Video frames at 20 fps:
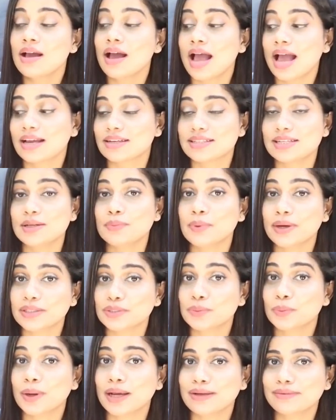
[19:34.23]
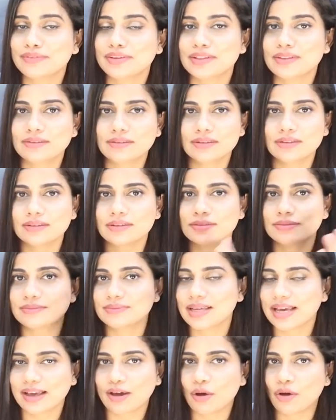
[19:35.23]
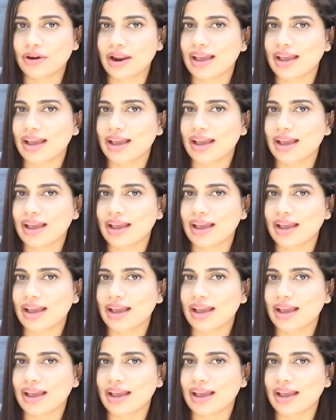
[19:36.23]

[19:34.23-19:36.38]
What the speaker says: actually went well with the decor.